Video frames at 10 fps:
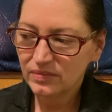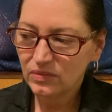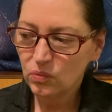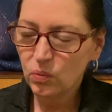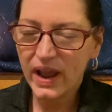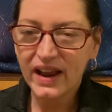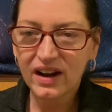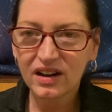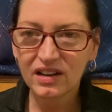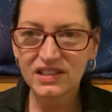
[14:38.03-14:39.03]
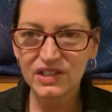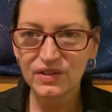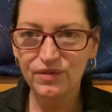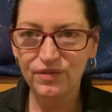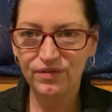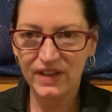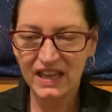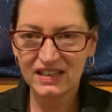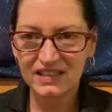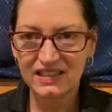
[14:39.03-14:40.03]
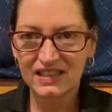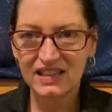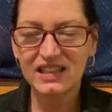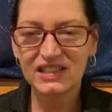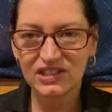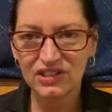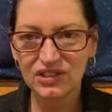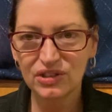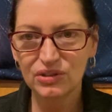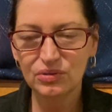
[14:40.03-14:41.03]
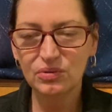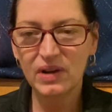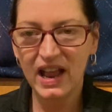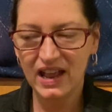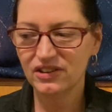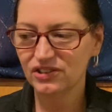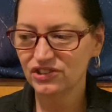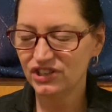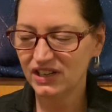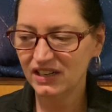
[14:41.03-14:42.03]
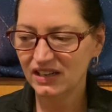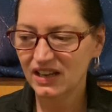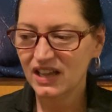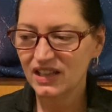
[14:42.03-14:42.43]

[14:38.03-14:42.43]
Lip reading: where to fit this new energy,